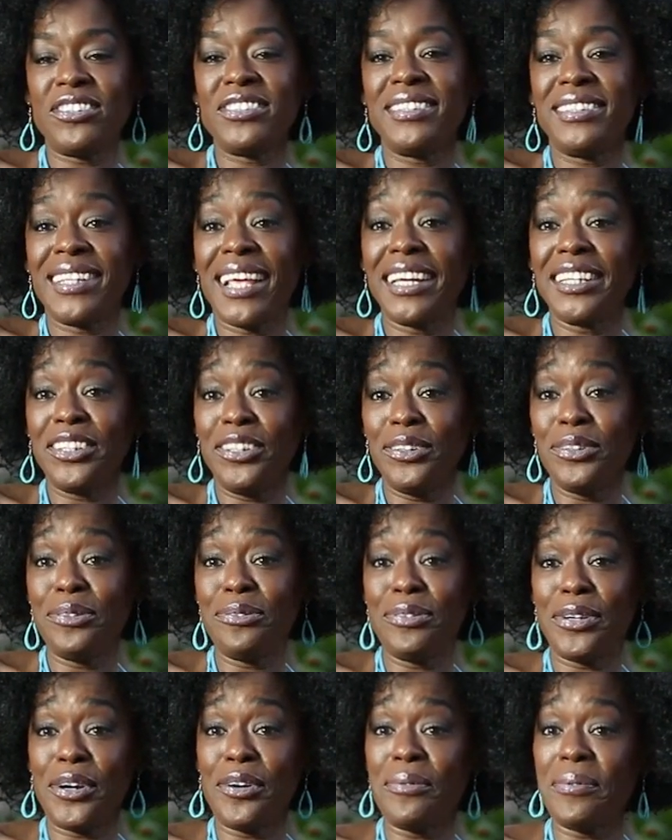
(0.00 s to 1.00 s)
Just thank you
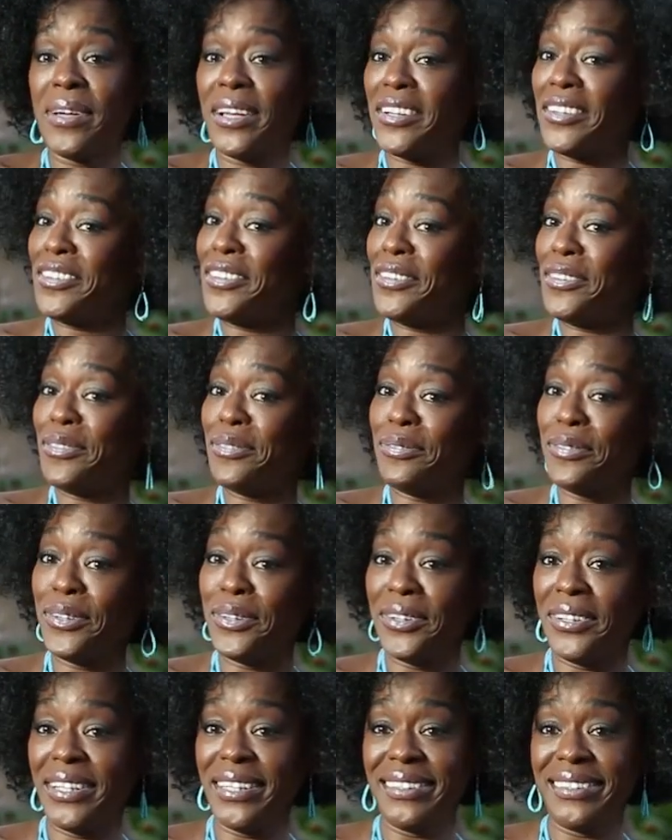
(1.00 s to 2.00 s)
very much
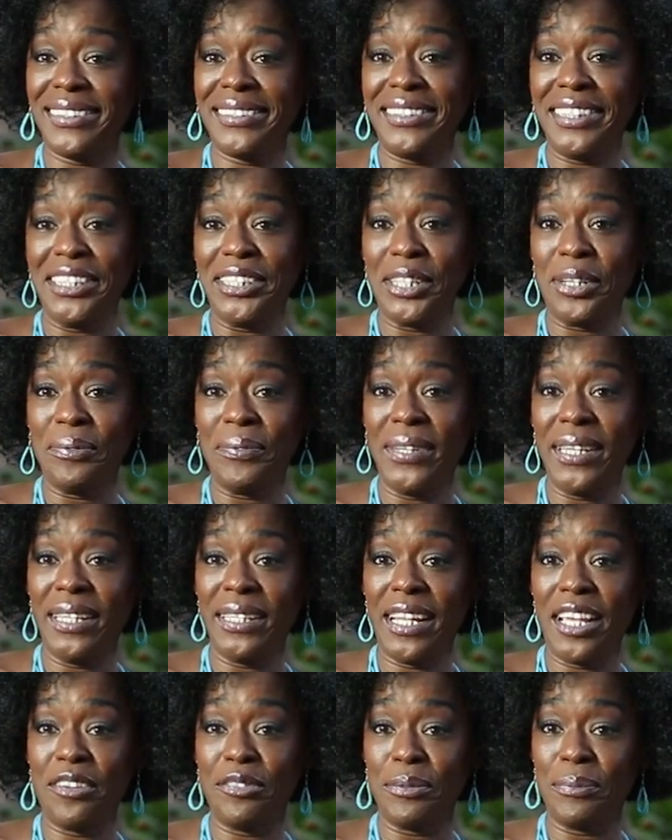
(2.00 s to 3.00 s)
for entertaining me
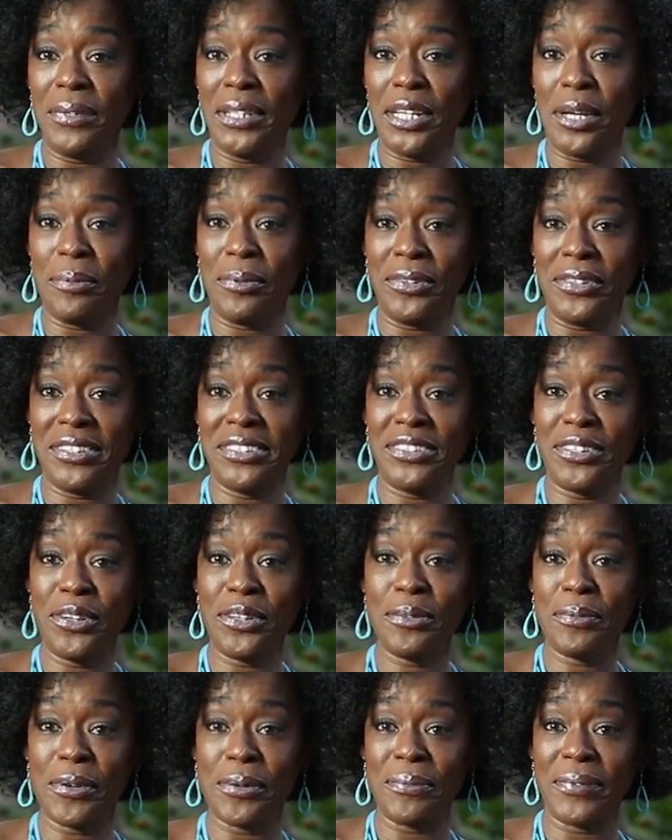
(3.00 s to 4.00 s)
and having me come on and
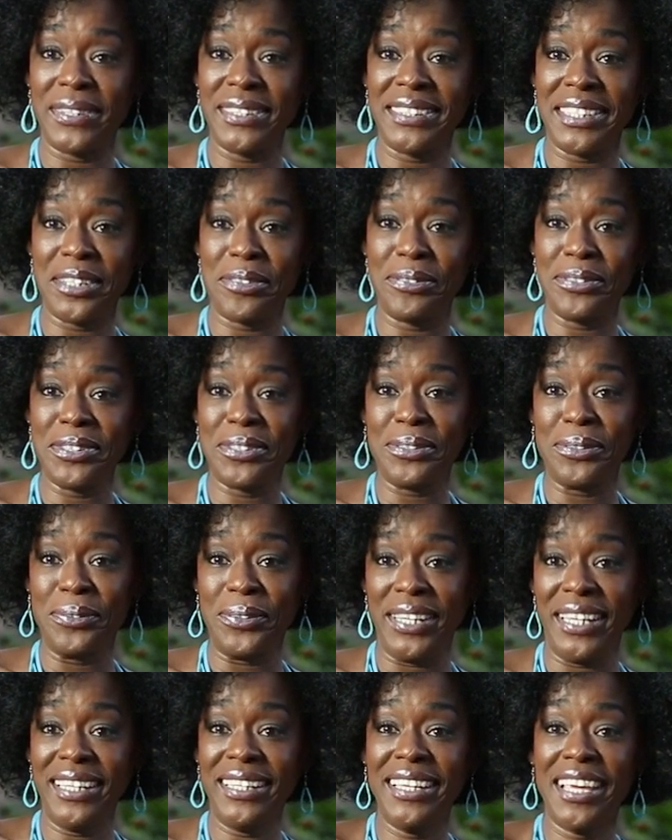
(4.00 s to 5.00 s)
talk about myself this
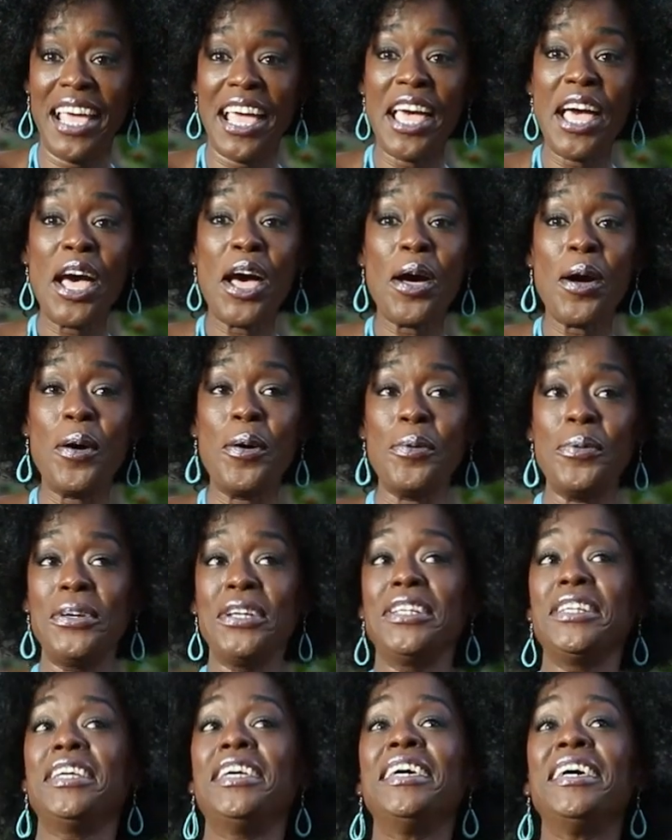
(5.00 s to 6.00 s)
way.
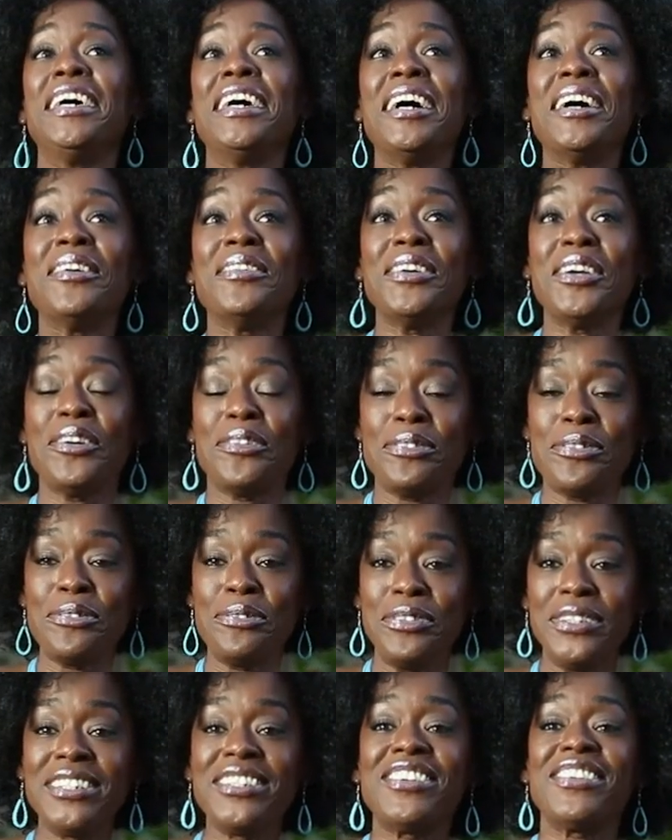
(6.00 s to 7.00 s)
We often
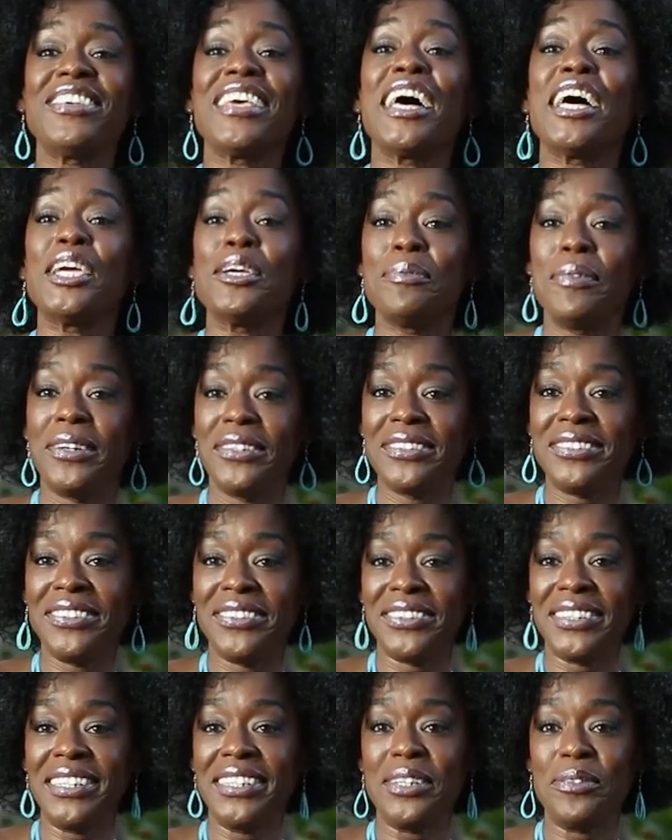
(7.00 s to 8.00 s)
feel shy about
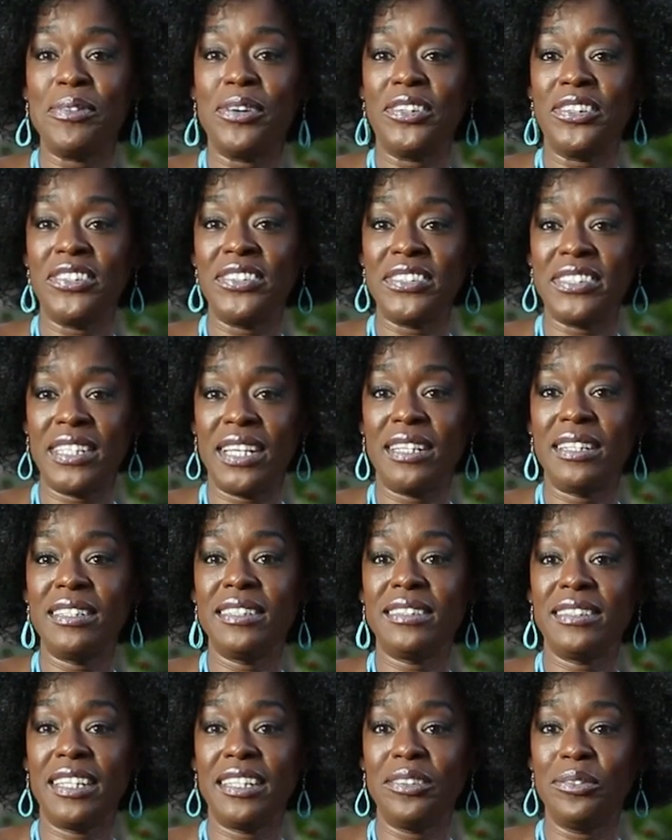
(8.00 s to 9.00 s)
talking about
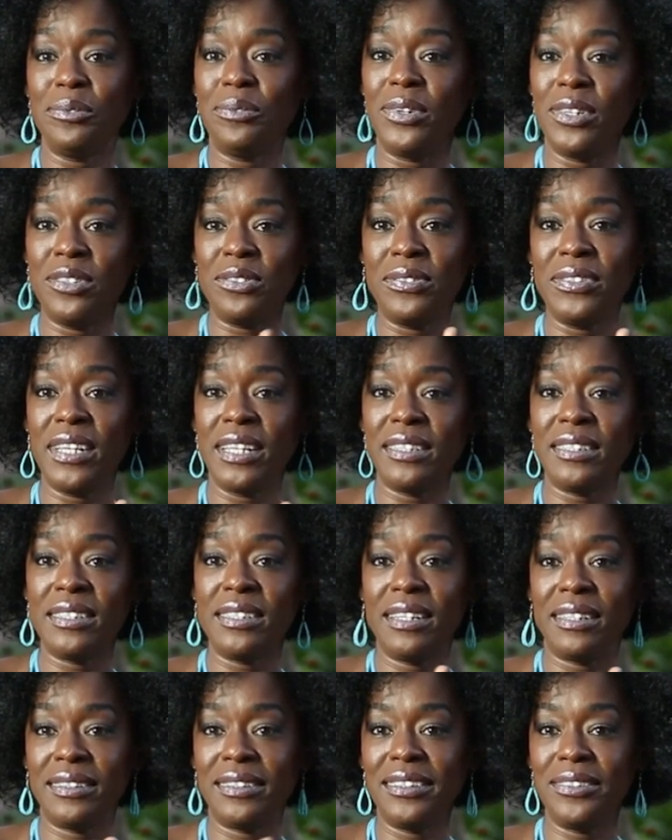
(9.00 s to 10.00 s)
ourselves, and once we get
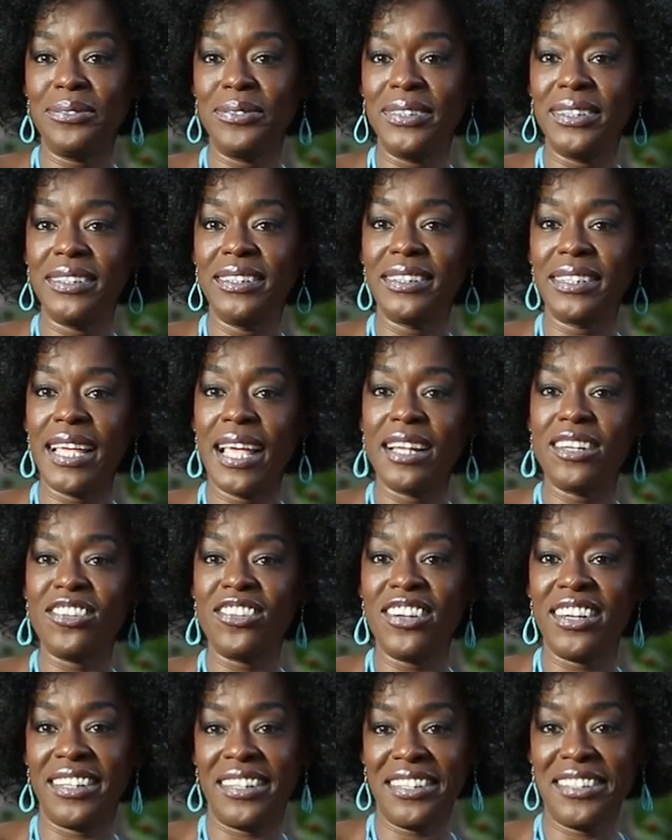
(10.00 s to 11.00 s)
started, you can't
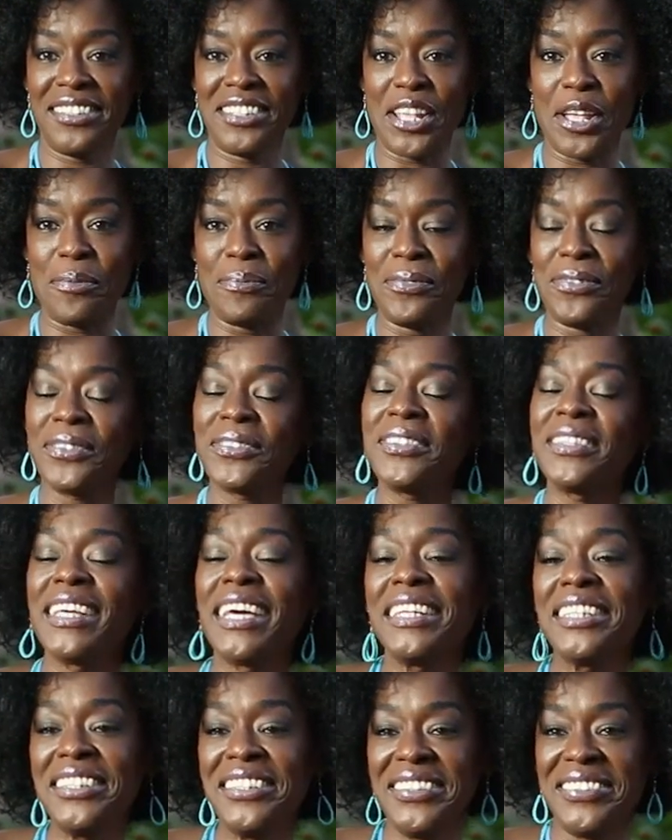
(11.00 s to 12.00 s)
shut us up. So
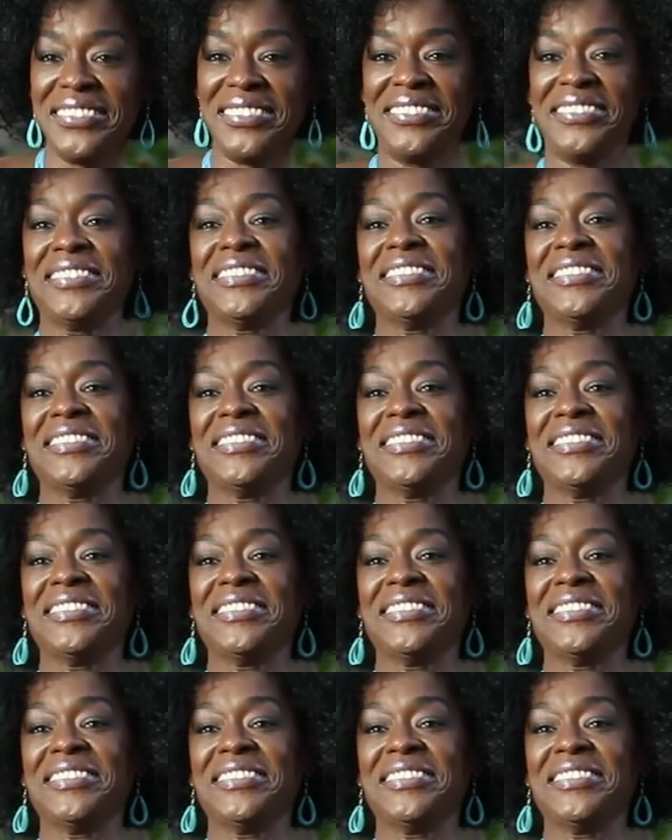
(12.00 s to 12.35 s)
thank you.